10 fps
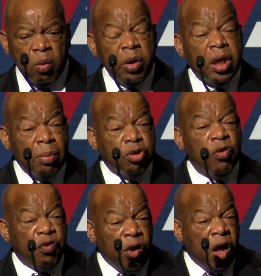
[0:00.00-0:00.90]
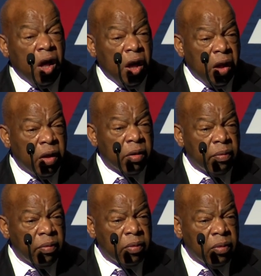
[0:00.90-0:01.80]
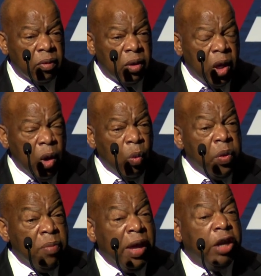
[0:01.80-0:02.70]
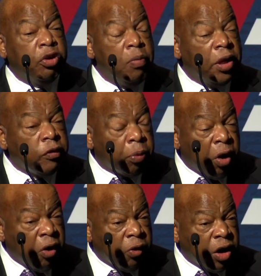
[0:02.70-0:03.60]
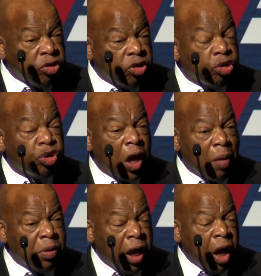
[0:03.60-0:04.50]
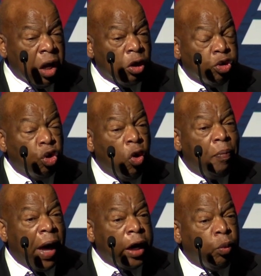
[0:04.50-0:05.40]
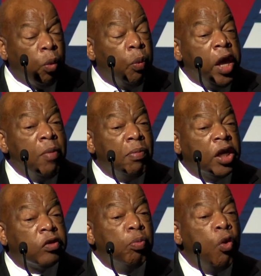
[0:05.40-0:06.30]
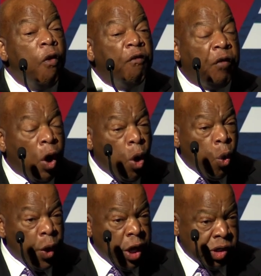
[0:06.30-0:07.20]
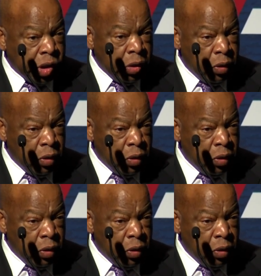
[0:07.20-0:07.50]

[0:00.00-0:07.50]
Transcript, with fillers: We've come too far. We made too much progress to stop now or to go back, but we must move forward.